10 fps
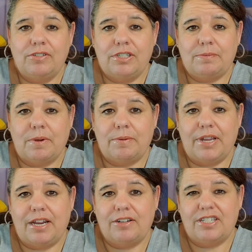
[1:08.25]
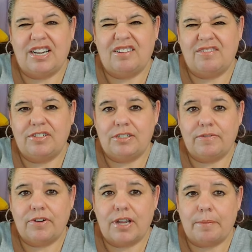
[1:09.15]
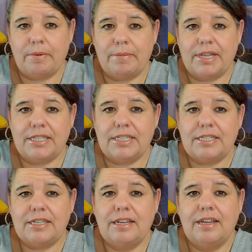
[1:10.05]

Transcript: She's probably had her channel just for a couple months.